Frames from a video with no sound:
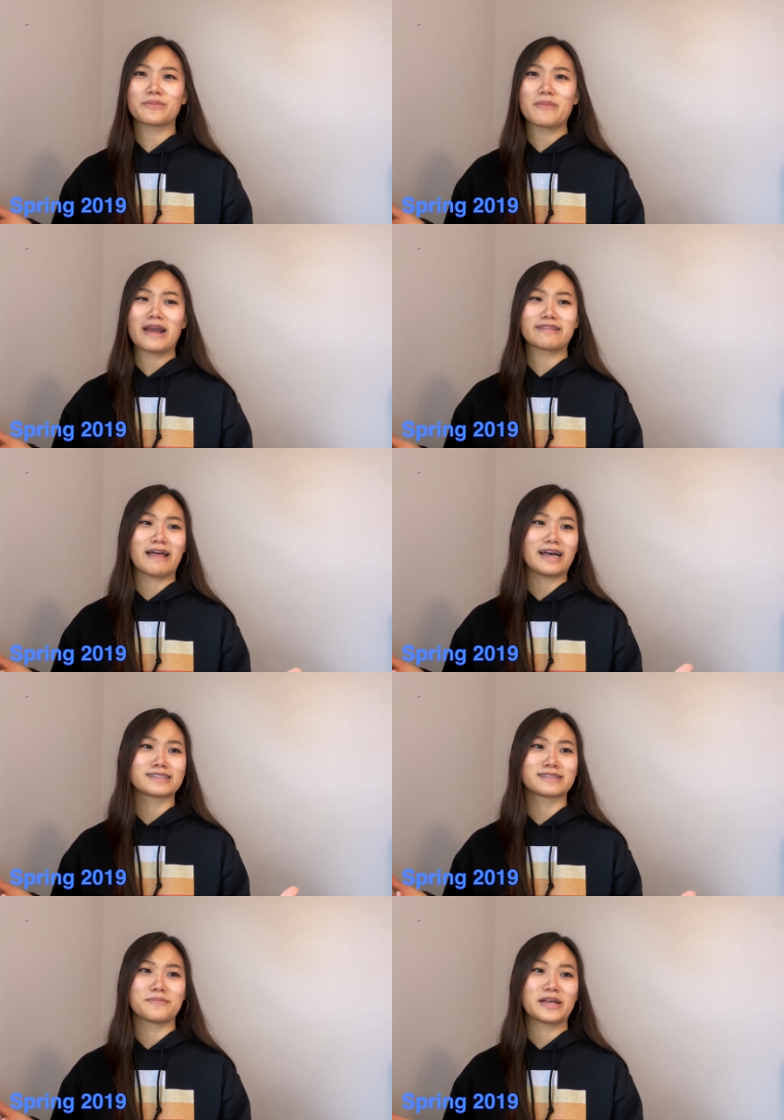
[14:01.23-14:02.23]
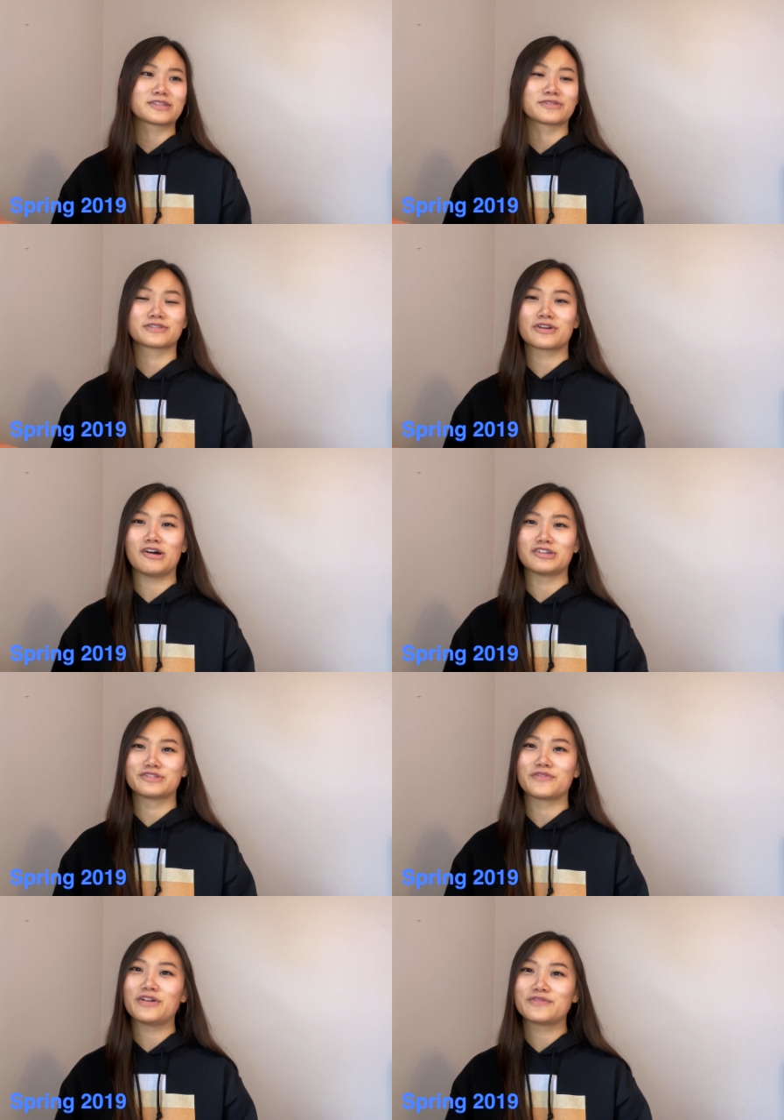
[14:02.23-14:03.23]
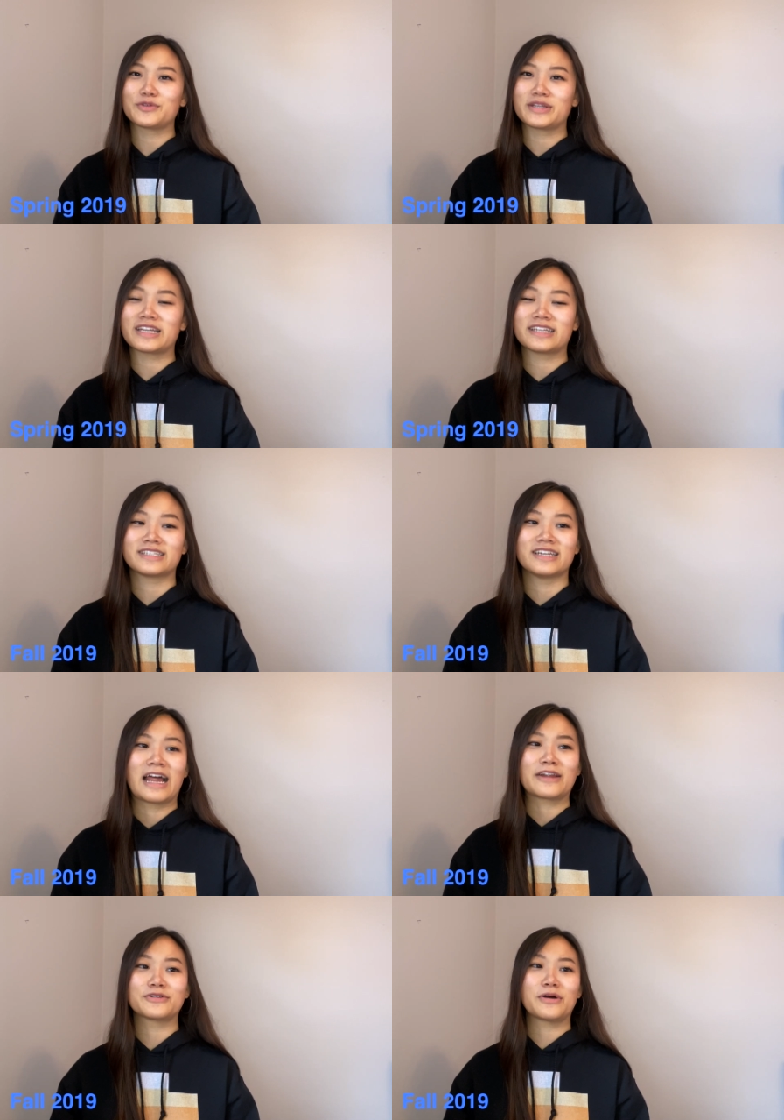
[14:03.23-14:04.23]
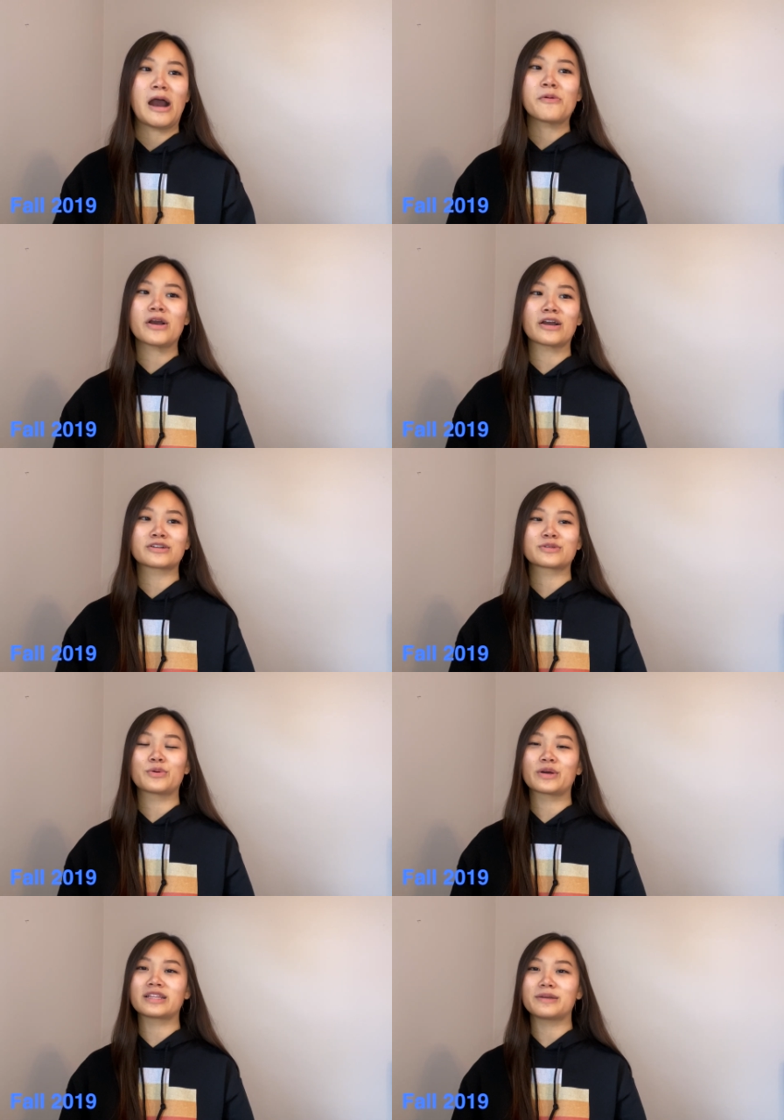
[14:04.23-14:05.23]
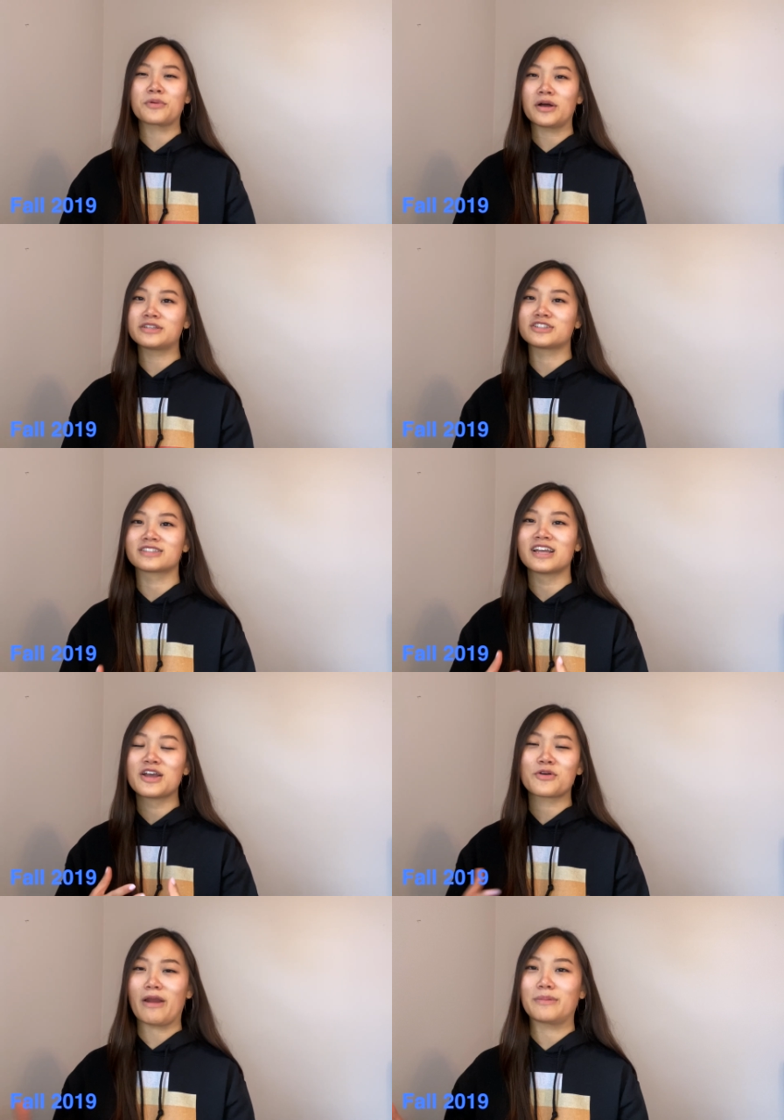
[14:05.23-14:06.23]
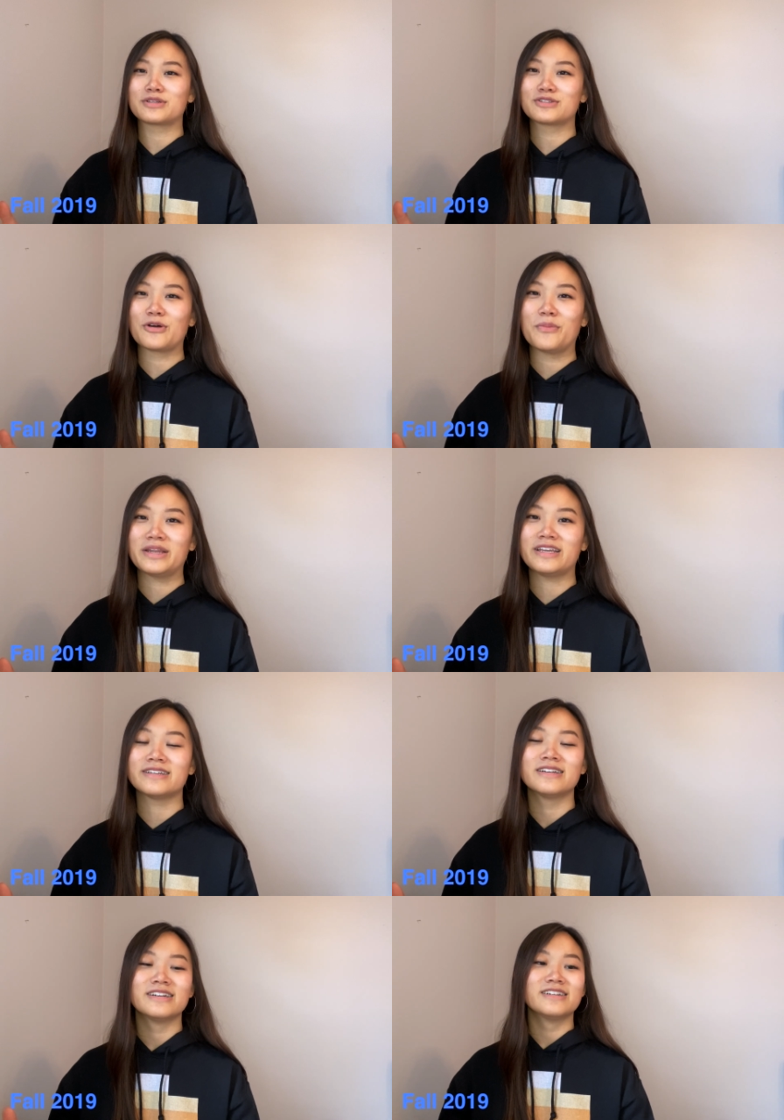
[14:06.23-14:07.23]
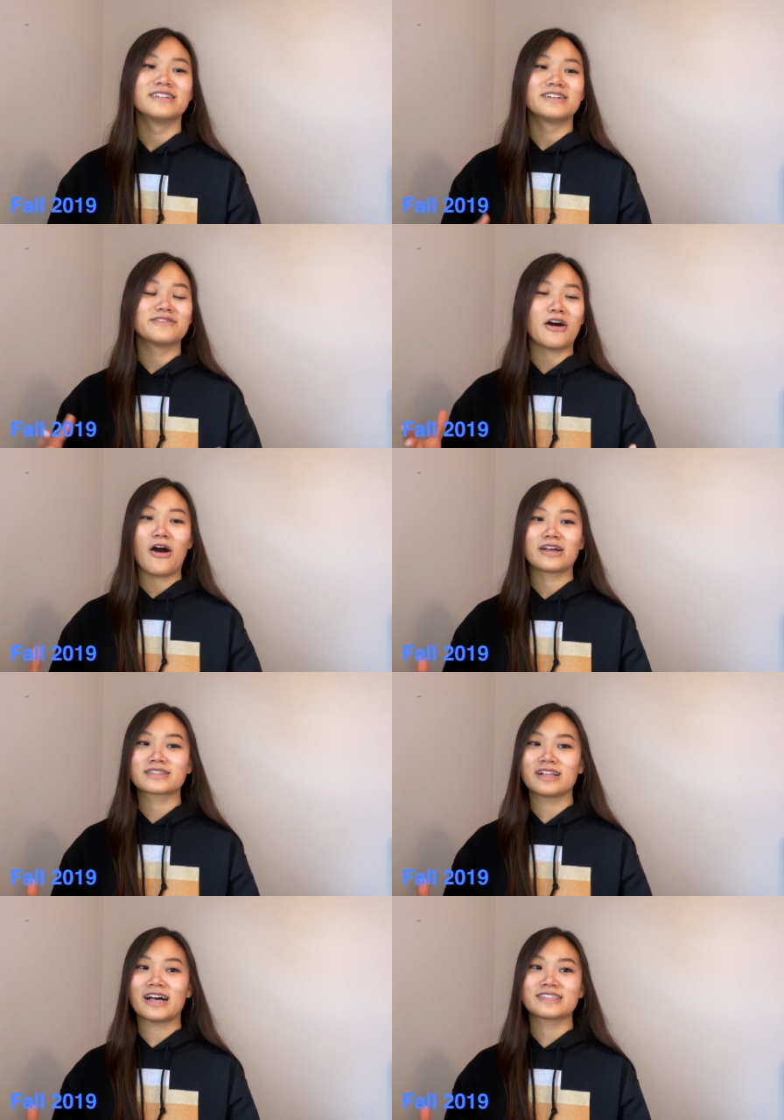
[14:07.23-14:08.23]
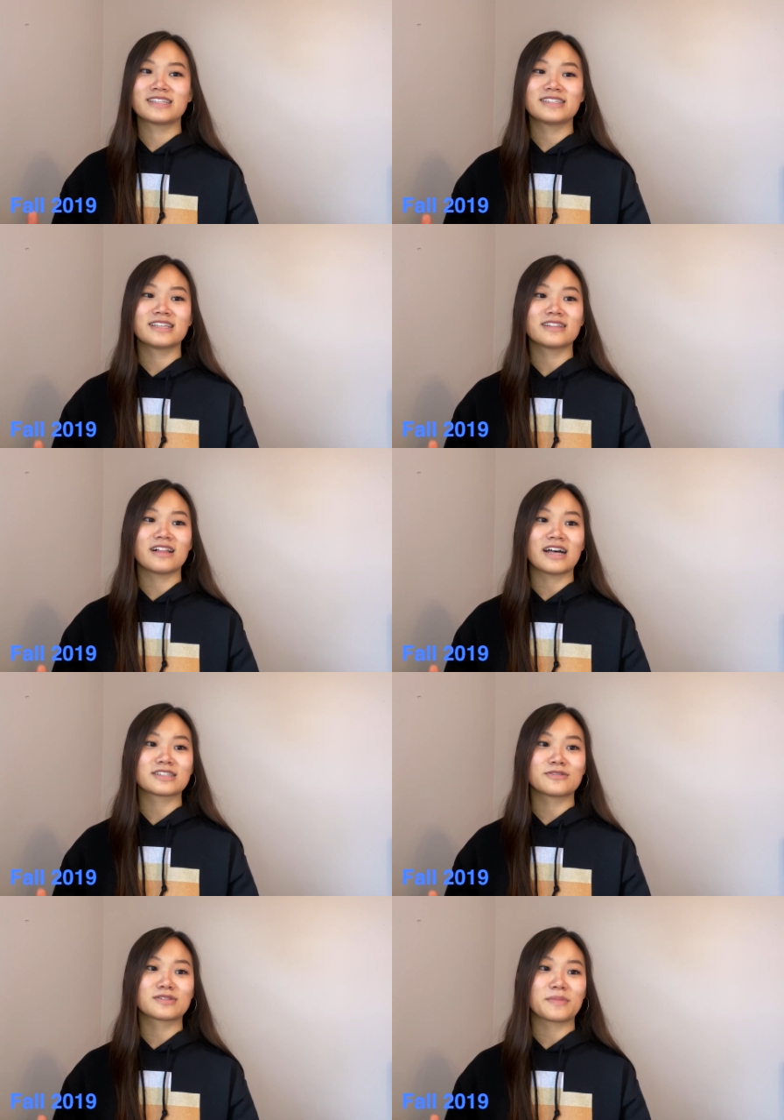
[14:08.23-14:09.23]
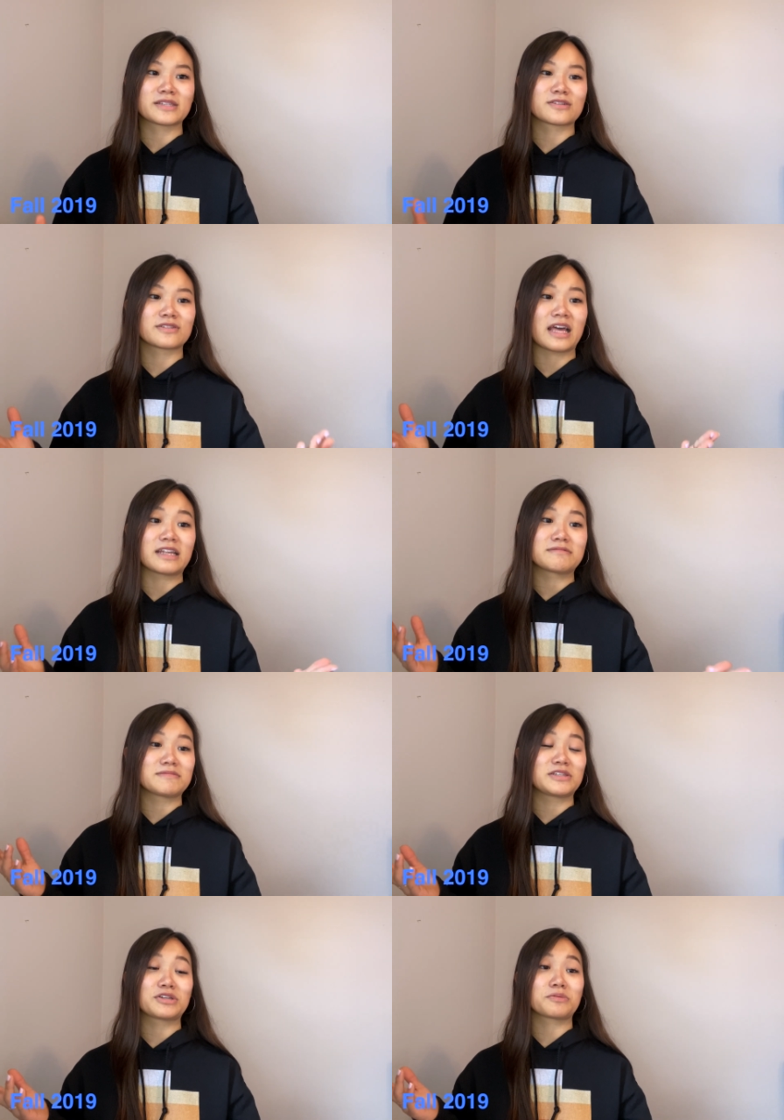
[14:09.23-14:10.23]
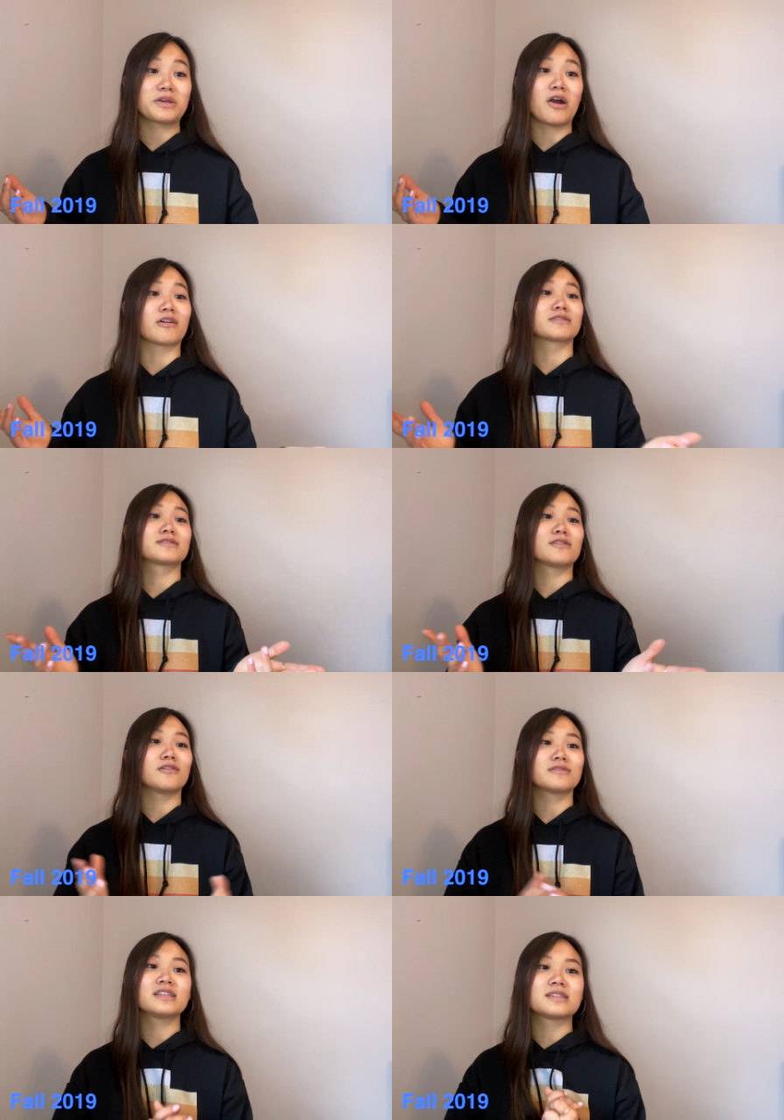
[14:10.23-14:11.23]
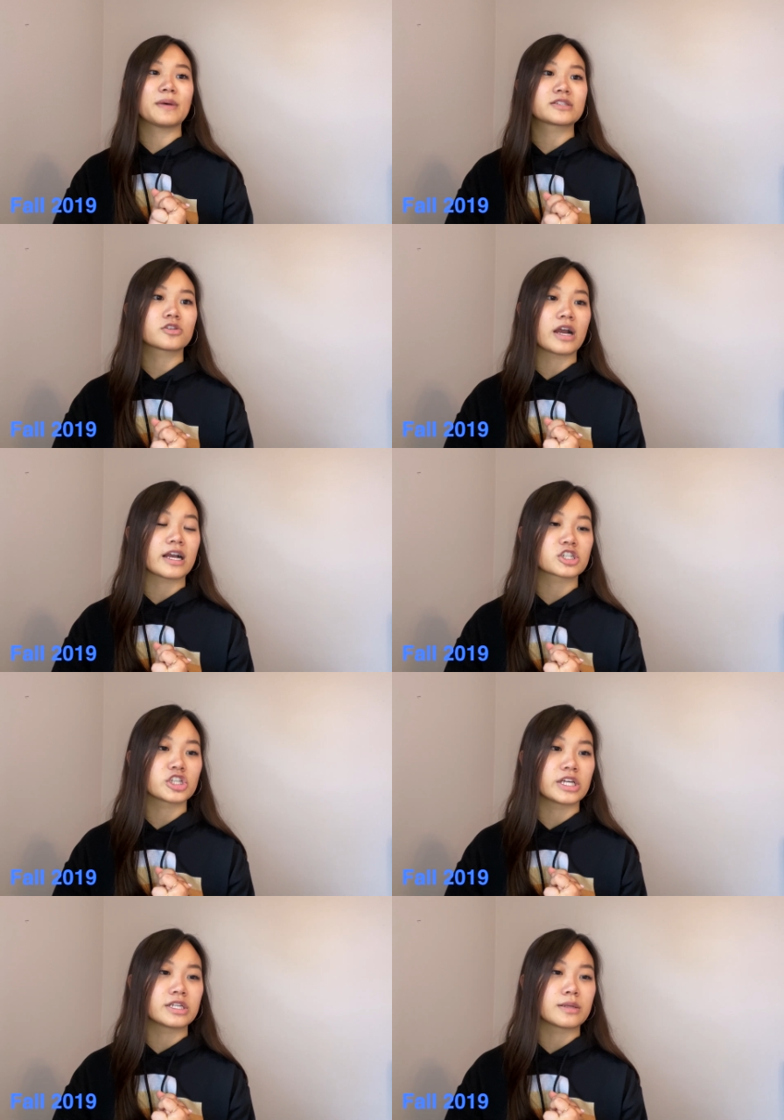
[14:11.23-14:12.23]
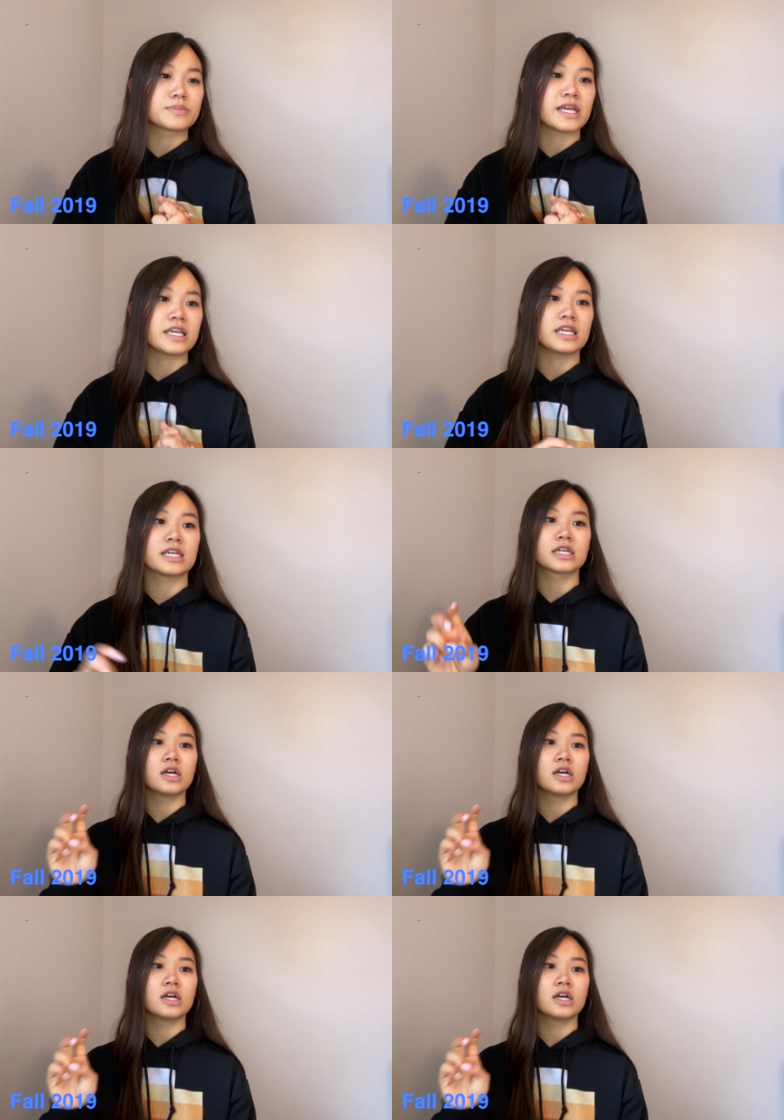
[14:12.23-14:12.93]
my last semester in college, fall of 2019. I don't know how we got here so quickly, probably just crammed so many Haas classes in the last 2 semesters that here we are. So this semester I actually ended up taking